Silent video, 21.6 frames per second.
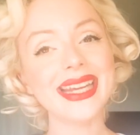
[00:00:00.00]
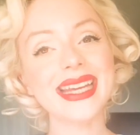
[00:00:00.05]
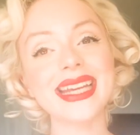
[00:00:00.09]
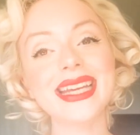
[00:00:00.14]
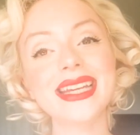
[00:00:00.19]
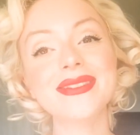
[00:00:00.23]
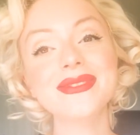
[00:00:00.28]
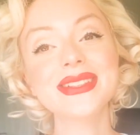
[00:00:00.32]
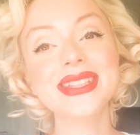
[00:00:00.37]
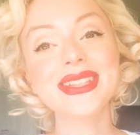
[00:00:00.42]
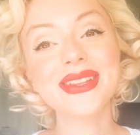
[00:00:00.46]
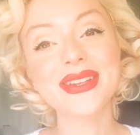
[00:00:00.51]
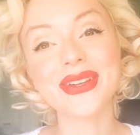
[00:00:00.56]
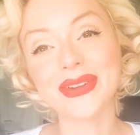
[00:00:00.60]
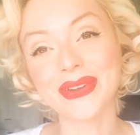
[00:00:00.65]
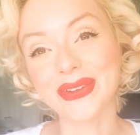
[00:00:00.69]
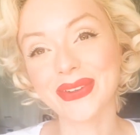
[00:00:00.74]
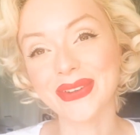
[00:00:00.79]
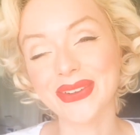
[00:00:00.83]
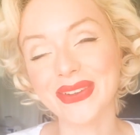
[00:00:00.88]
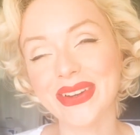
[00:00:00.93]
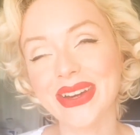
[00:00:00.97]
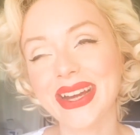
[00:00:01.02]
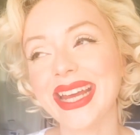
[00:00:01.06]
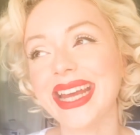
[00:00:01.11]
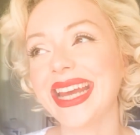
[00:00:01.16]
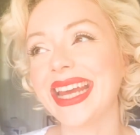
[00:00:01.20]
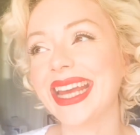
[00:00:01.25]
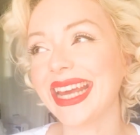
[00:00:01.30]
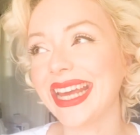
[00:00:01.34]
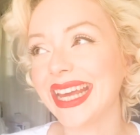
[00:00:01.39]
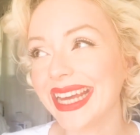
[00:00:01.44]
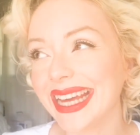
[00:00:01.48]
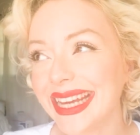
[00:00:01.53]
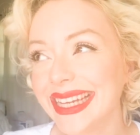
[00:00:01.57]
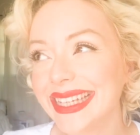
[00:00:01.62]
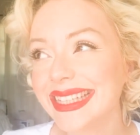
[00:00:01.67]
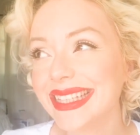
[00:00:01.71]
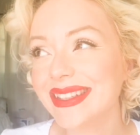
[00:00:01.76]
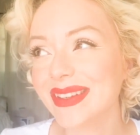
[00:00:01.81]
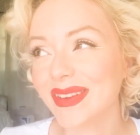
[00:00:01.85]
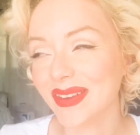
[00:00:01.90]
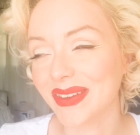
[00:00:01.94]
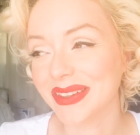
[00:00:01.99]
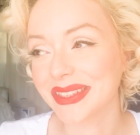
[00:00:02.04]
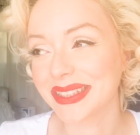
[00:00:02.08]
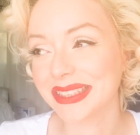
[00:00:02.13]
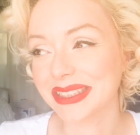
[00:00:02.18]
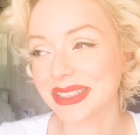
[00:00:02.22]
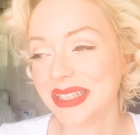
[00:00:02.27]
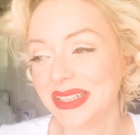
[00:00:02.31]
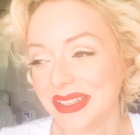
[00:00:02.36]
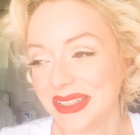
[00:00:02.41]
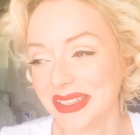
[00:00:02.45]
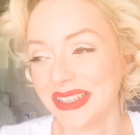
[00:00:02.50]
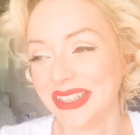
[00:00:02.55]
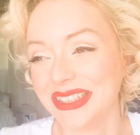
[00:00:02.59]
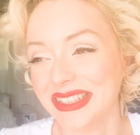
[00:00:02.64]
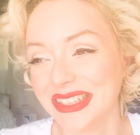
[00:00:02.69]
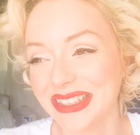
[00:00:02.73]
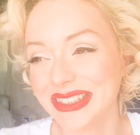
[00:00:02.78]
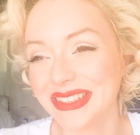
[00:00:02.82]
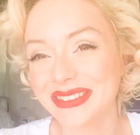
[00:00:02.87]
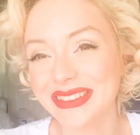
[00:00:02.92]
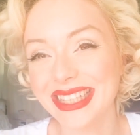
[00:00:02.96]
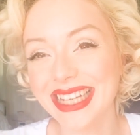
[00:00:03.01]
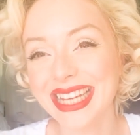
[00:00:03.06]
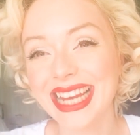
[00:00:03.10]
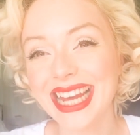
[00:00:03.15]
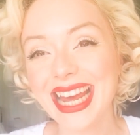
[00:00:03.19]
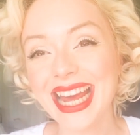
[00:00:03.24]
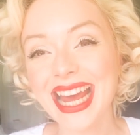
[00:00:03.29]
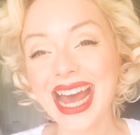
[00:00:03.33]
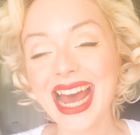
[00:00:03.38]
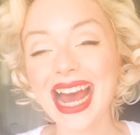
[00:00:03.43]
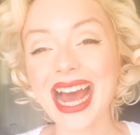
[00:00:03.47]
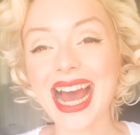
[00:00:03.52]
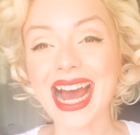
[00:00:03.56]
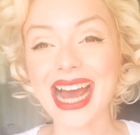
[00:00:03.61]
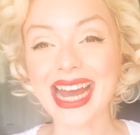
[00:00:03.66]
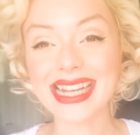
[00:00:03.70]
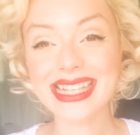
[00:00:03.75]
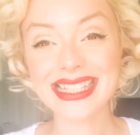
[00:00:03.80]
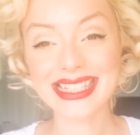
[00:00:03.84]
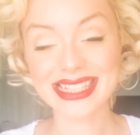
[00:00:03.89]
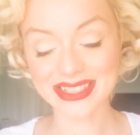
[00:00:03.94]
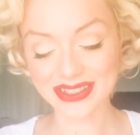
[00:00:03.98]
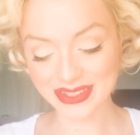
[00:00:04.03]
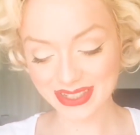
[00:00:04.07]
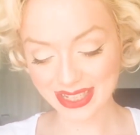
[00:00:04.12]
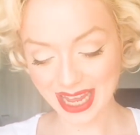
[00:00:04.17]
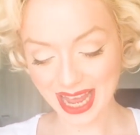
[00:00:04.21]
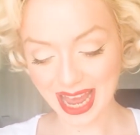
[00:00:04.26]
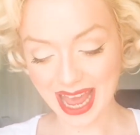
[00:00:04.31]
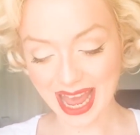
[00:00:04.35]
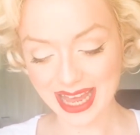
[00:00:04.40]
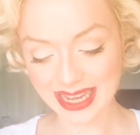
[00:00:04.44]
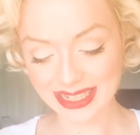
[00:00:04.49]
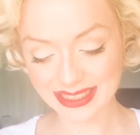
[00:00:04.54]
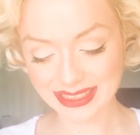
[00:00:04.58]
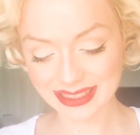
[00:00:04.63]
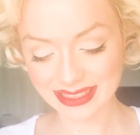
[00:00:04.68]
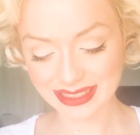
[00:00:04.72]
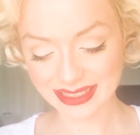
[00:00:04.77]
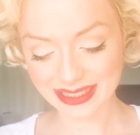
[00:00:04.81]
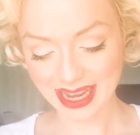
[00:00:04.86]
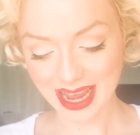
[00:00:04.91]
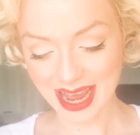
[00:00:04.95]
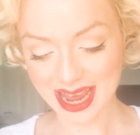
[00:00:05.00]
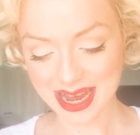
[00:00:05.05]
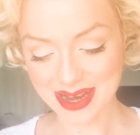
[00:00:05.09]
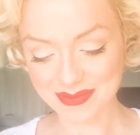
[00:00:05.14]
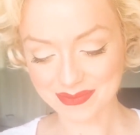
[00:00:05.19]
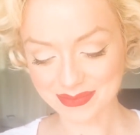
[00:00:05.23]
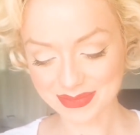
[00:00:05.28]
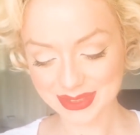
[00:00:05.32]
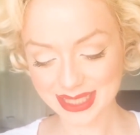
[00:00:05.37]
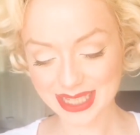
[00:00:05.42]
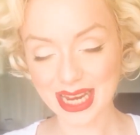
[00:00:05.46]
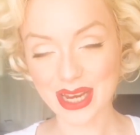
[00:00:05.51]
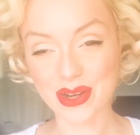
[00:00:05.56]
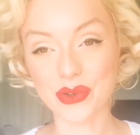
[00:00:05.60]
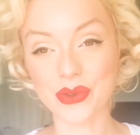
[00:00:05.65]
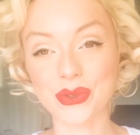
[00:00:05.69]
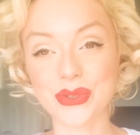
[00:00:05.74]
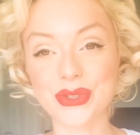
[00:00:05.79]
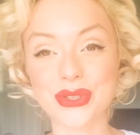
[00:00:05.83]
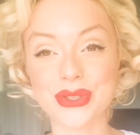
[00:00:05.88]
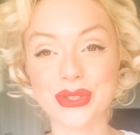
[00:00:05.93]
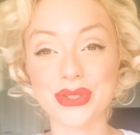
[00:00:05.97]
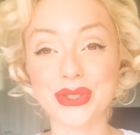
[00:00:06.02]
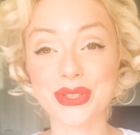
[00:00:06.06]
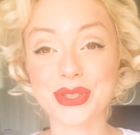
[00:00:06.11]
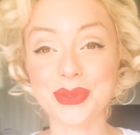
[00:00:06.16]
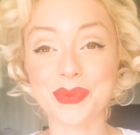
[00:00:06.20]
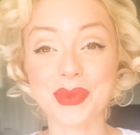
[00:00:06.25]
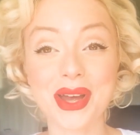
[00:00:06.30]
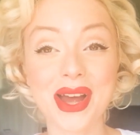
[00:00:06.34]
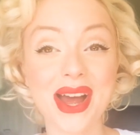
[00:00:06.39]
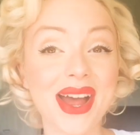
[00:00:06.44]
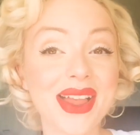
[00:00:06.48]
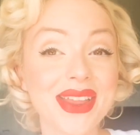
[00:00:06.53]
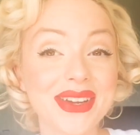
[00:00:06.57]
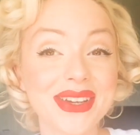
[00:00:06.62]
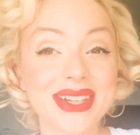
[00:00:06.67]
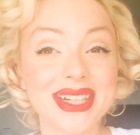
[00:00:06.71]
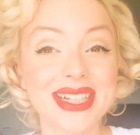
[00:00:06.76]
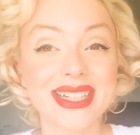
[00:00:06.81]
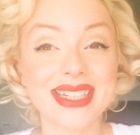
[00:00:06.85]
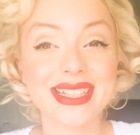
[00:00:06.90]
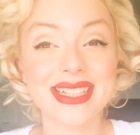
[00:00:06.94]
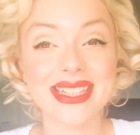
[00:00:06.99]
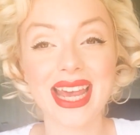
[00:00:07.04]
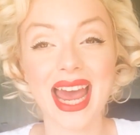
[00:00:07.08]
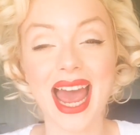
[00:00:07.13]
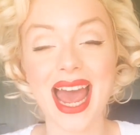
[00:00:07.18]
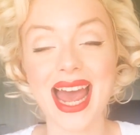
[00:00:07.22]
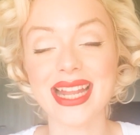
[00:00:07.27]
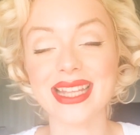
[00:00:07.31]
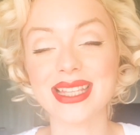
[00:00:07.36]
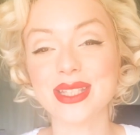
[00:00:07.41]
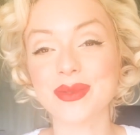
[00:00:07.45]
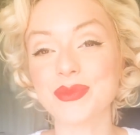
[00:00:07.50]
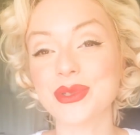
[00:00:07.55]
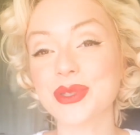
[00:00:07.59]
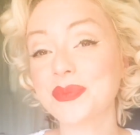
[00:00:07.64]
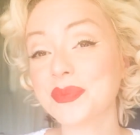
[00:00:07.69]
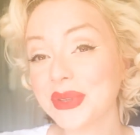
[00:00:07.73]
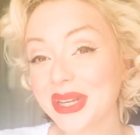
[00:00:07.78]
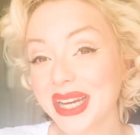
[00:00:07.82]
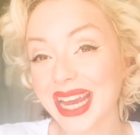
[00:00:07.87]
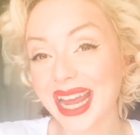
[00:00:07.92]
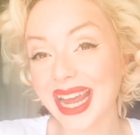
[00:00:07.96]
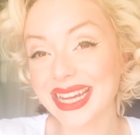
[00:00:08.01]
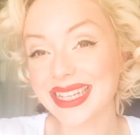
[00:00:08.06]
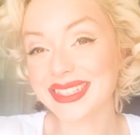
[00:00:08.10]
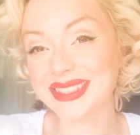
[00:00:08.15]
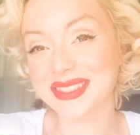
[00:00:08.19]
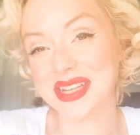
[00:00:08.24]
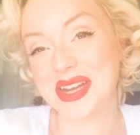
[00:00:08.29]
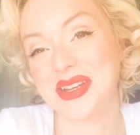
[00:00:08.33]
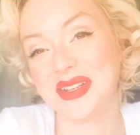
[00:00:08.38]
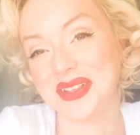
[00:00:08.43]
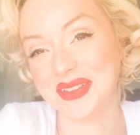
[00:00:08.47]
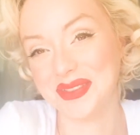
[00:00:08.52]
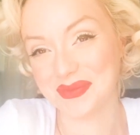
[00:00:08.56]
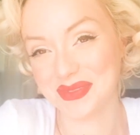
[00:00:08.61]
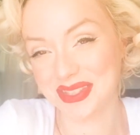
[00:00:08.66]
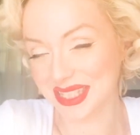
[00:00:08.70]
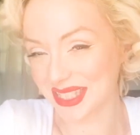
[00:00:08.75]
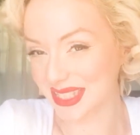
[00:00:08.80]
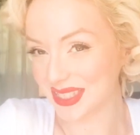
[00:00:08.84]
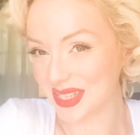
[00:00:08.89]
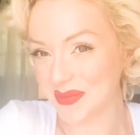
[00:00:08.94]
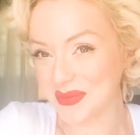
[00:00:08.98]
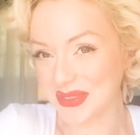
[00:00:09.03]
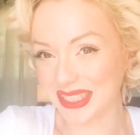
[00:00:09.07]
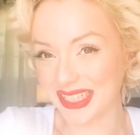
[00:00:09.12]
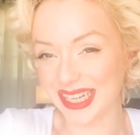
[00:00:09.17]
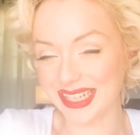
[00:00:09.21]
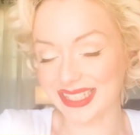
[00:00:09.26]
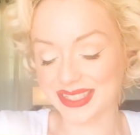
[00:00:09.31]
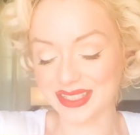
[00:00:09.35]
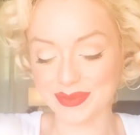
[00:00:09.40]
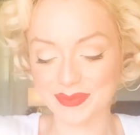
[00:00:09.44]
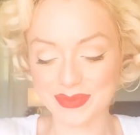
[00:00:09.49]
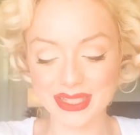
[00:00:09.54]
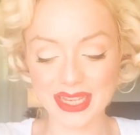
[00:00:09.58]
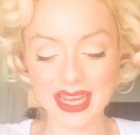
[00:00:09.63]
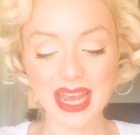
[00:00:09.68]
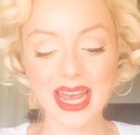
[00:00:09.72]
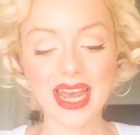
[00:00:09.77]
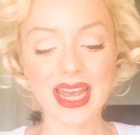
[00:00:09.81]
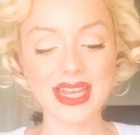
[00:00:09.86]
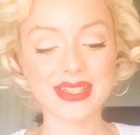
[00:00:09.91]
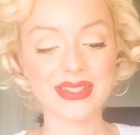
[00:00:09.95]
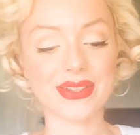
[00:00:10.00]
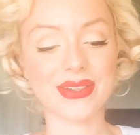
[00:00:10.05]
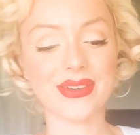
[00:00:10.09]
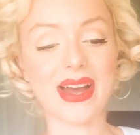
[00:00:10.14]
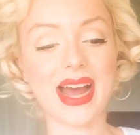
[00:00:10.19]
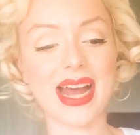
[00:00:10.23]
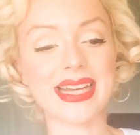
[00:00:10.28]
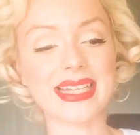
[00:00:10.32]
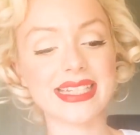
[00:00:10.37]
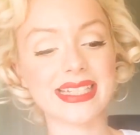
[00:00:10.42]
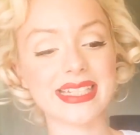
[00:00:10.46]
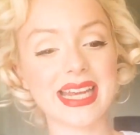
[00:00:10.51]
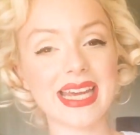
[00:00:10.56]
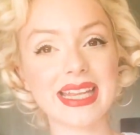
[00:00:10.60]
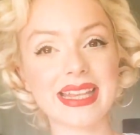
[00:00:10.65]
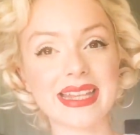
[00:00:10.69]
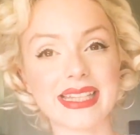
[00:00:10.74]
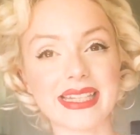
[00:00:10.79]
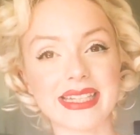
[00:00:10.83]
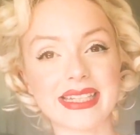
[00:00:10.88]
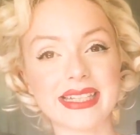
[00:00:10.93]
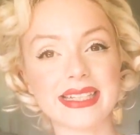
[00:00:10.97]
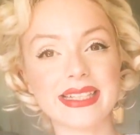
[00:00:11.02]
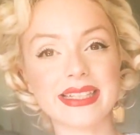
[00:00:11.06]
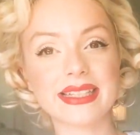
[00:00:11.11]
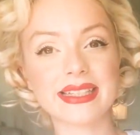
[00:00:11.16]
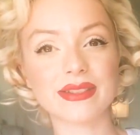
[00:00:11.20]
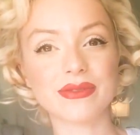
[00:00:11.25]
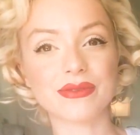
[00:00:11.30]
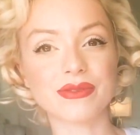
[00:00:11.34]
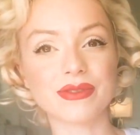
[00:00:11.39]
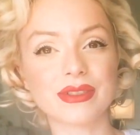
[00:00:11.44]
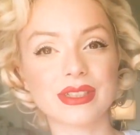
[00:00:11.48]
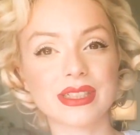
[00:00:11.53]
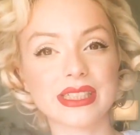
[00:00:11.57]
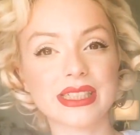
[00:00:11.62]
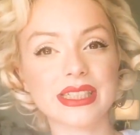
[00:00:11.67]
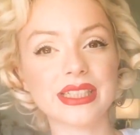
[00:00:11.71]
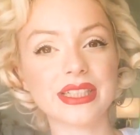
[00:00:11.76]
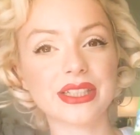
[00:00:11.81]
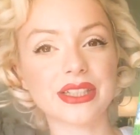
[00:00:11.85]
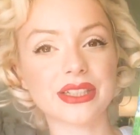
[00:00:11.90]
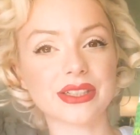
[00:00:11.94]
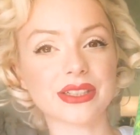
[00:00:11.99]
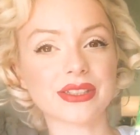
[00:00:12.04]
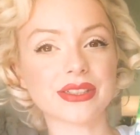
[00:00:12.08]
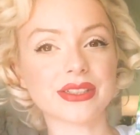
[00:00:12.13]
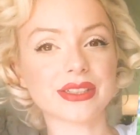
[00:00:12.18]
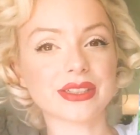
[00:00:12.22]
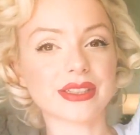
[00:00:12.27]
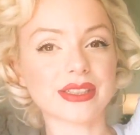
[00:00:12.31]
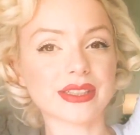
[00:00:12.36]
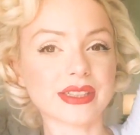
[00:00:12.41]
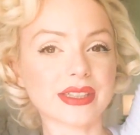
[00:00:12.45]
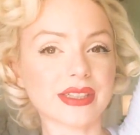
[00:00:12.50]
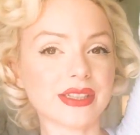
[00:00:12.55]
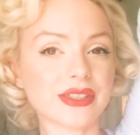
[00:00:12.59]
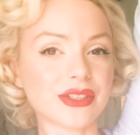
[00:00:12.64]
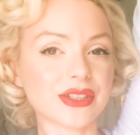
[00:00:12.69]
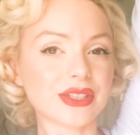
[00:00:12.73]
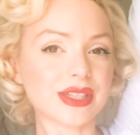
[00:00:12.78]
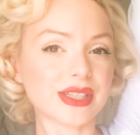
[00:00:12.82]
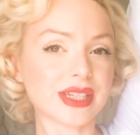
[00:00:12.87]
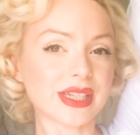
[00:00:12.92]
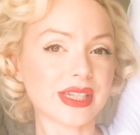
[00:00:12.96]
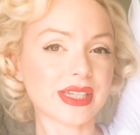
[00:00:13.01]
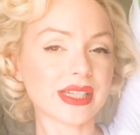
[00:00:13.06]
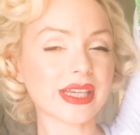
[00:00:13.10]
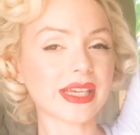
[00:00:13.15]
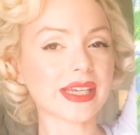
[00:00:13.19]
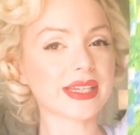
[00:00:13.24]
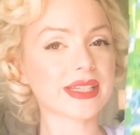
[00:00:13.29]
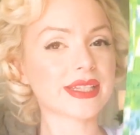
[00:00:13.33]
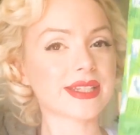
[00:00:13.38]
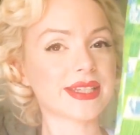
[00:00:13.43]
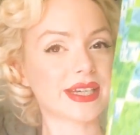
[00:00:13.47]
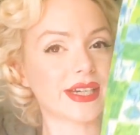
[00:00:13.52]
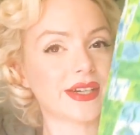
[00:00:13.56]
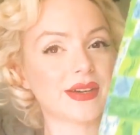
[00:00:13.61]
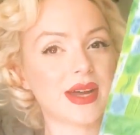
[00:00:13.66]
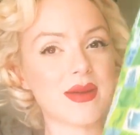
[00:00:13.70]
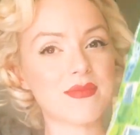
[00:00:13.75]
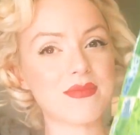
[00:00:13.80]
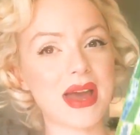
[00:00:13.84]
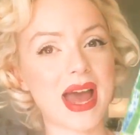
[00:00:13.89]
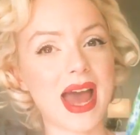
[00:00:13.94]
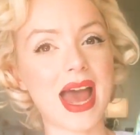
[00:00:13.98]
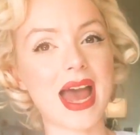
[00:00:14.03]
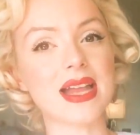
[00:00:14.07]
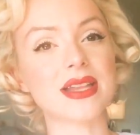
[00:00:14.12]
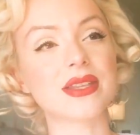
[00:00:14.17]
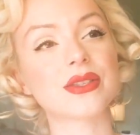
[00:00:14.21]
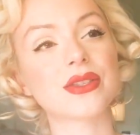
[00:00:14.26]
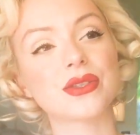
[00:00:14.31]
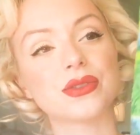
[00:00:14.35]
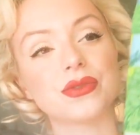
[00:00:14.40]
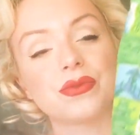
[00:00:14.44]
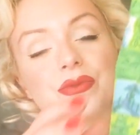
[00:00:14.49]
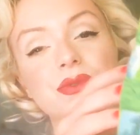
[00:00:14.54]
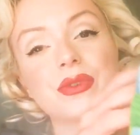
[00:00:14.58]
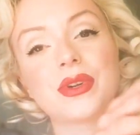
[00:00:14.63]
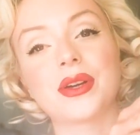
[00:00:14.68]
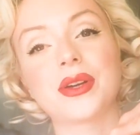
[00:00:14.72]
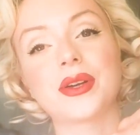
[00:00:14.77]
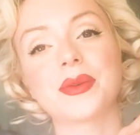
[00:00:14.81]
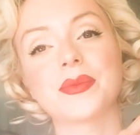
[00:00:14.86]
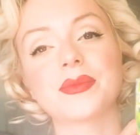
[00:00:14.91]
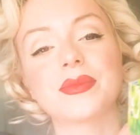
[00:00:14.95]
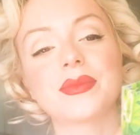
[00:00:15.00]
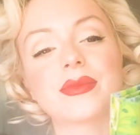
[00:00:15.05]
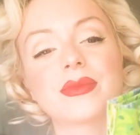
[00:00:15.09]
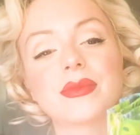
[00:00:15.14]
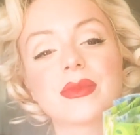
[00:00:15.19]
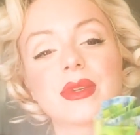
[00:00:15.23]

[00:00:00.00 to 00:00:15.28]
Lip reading: even though it is autumn, I still can say no to some colors and some spring items and summer items. So I did get these really cute, as you can see, like cigarette pants from